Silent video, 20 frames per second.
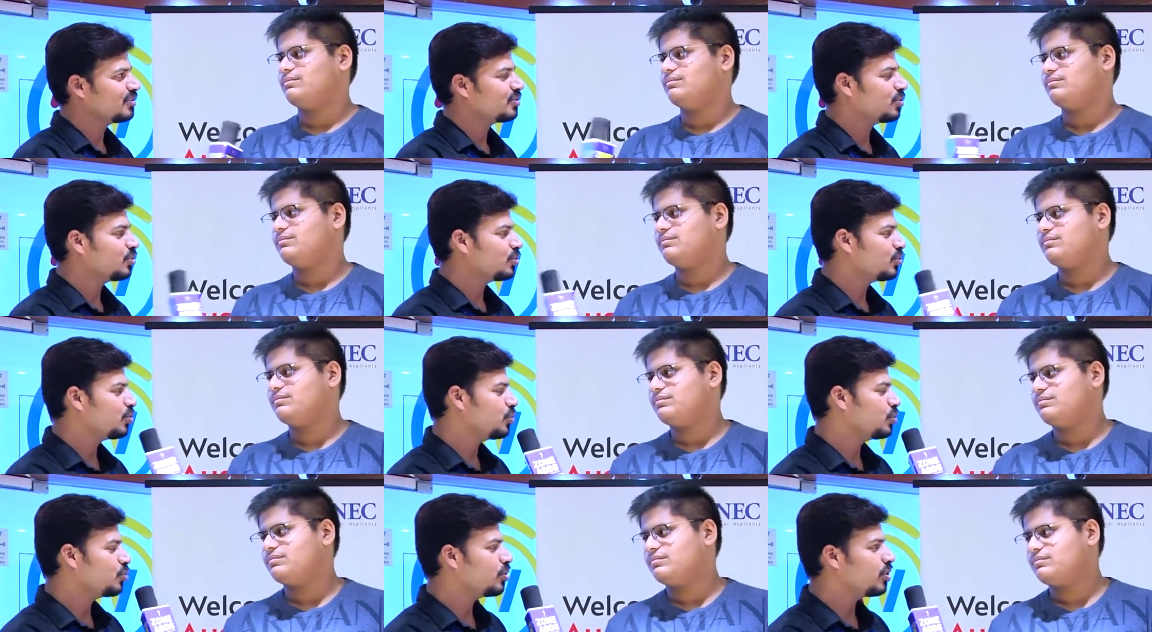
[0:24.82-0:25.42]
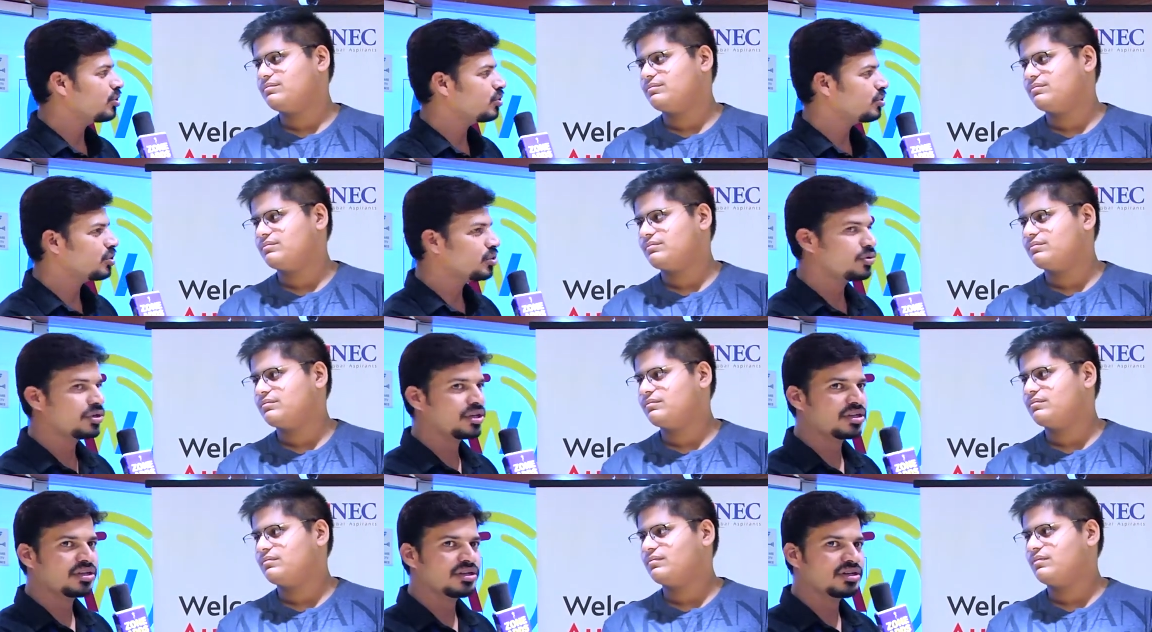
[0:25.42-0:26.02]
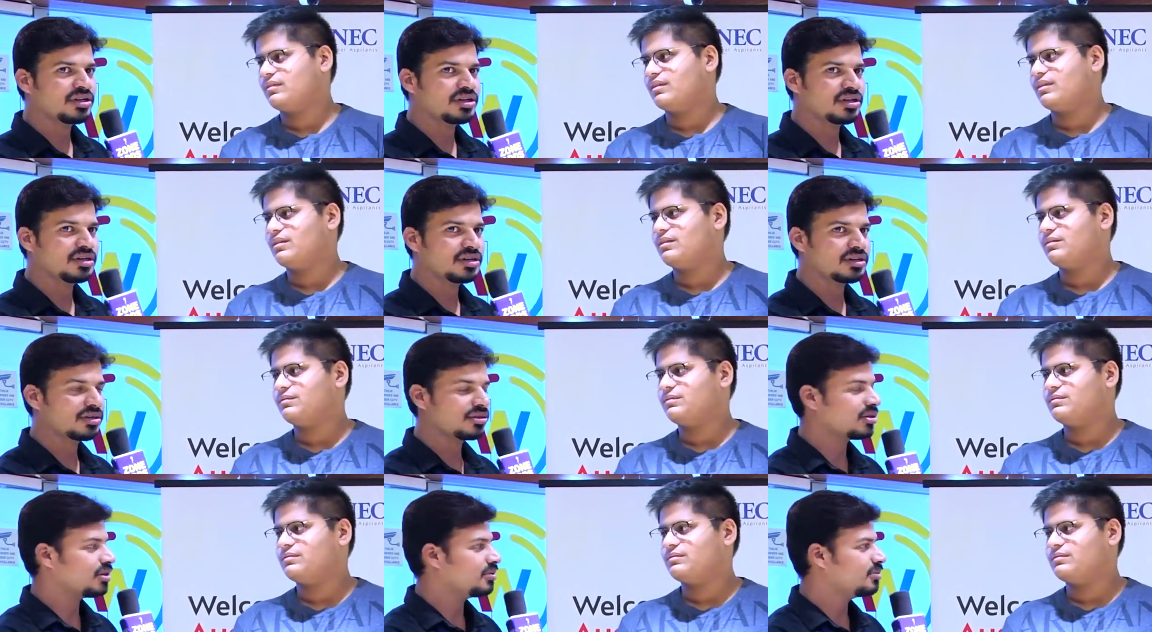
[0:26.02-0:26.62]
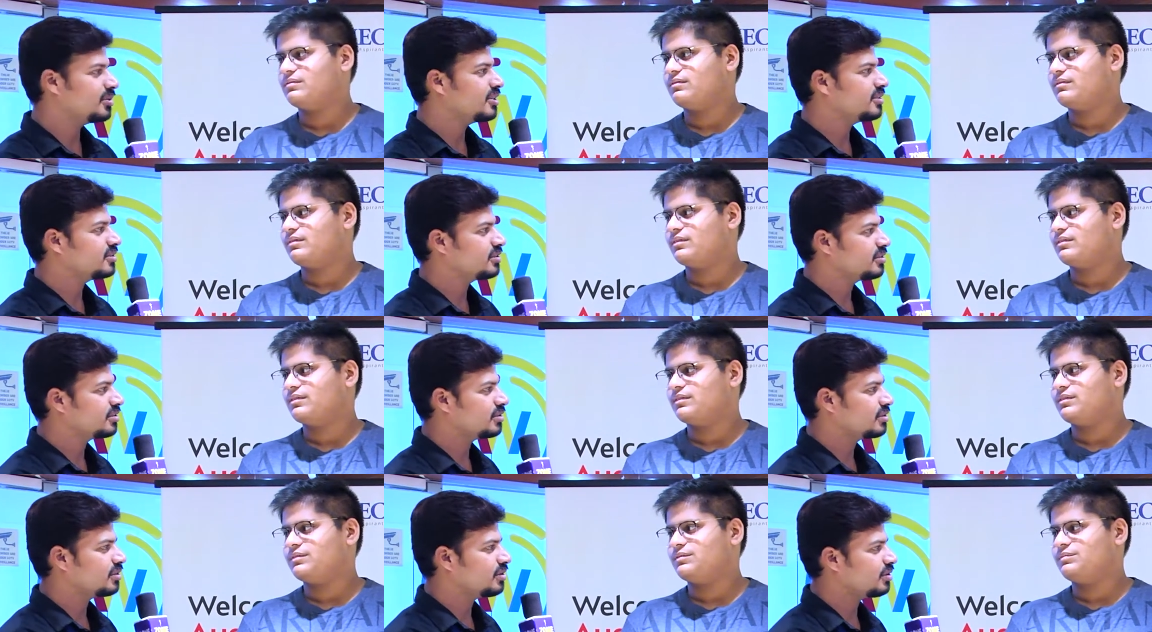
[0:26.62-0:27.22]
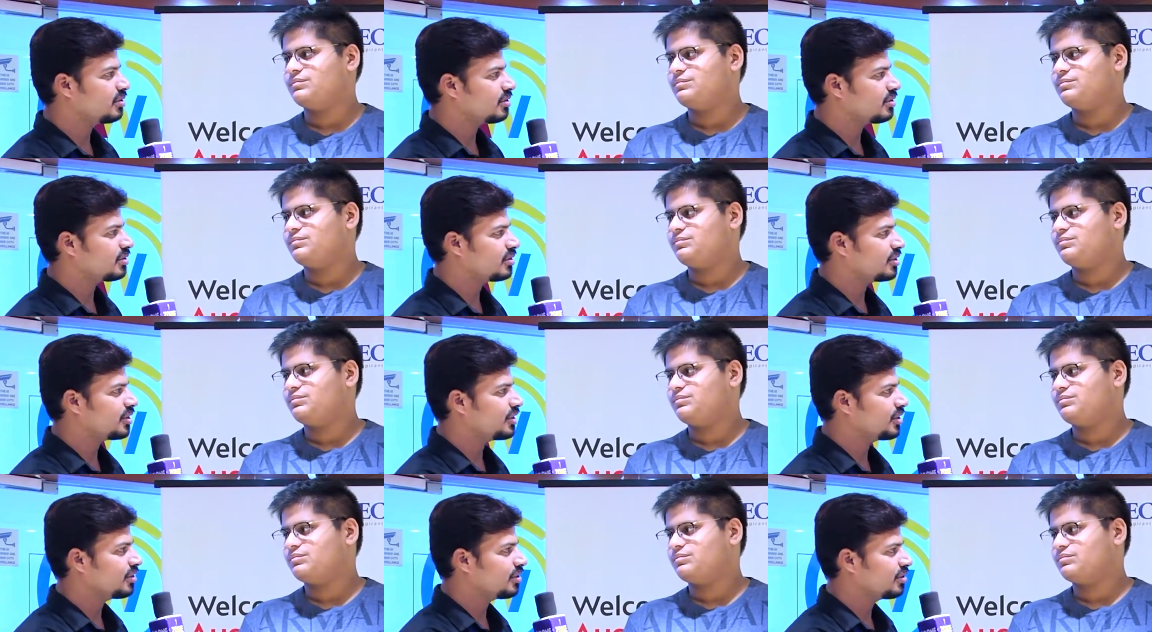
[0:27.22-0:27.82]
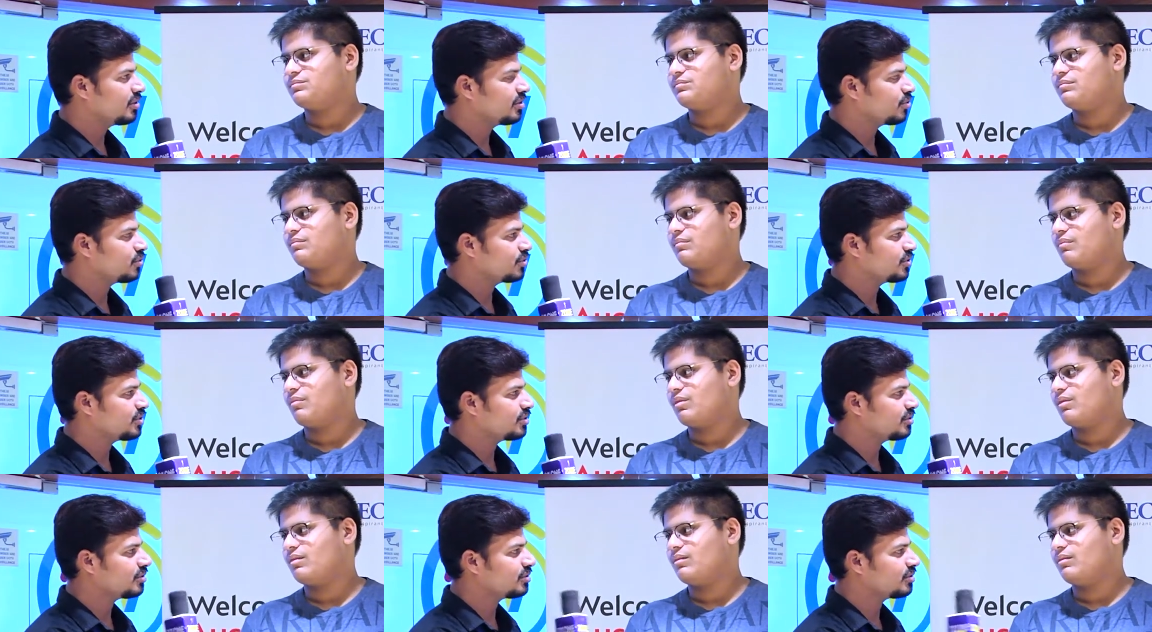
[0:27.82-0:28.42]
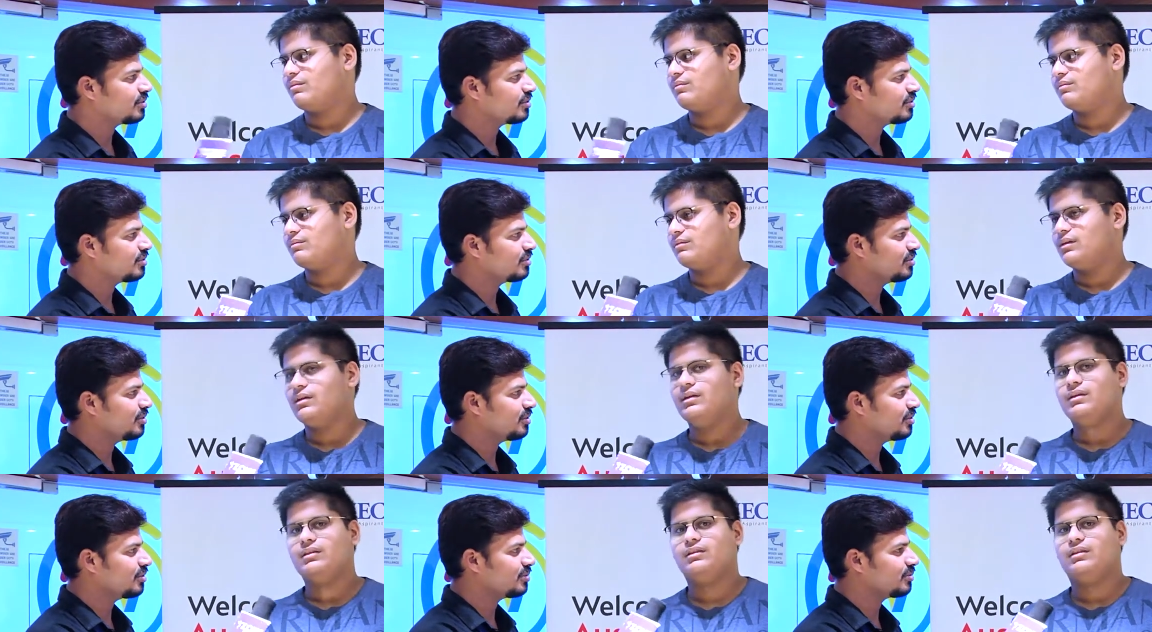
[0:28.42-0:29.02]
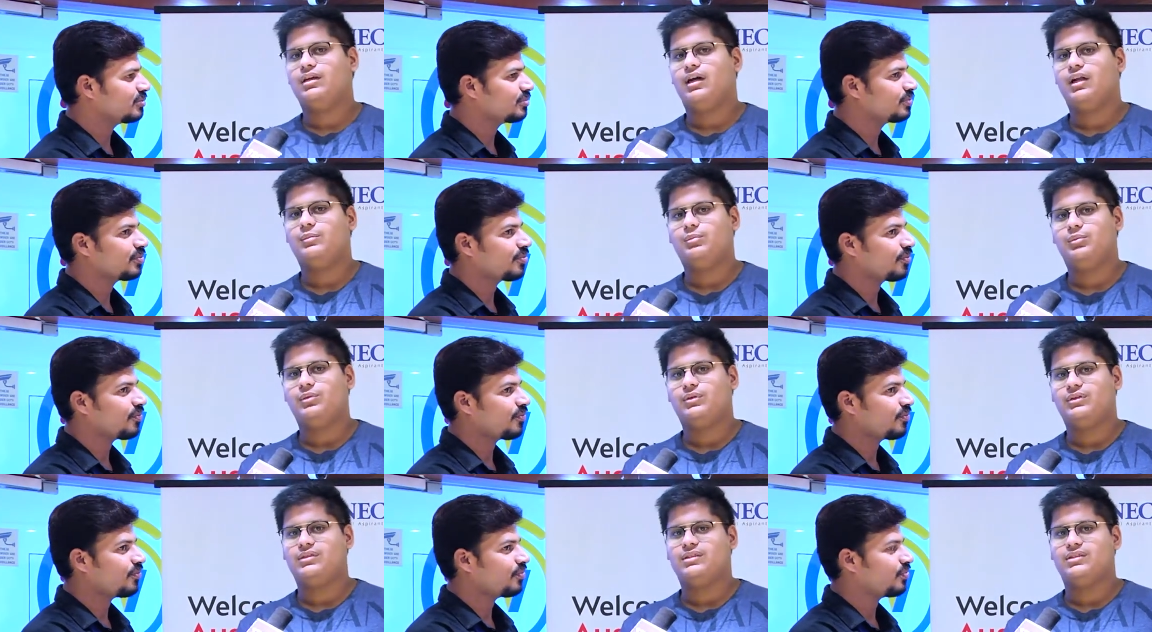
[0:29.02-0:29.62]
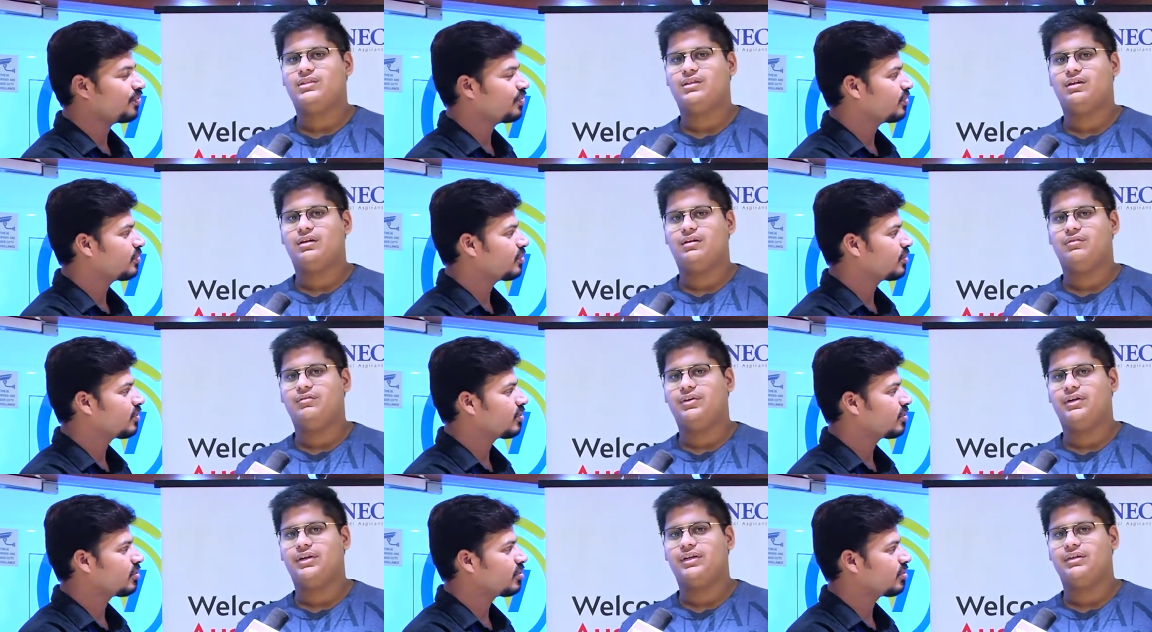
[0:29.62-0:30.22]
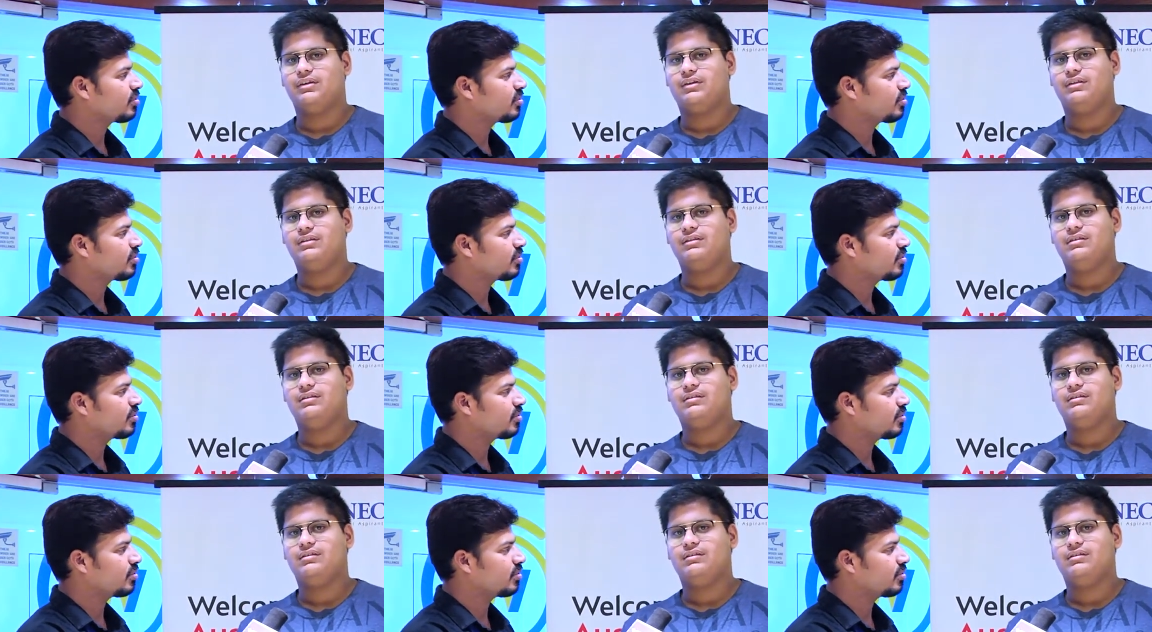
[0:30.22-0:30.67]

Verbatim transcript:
Speaker 1: So do you want to give any uh, comments or uh, any questions?
Speaker 2: The help was uh, very good